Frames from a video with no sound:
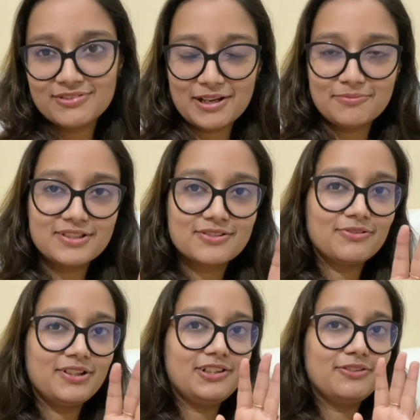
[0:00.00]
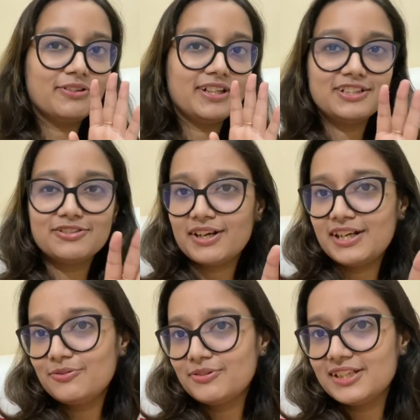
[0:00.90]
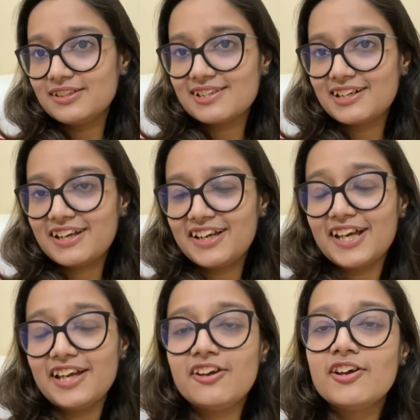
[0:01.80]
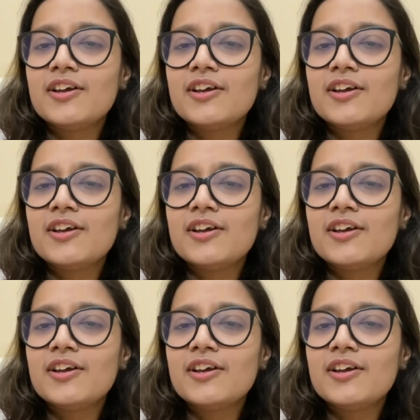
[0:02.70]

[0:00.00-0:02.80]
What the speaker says: I'm just going to enjoy, do things that I like.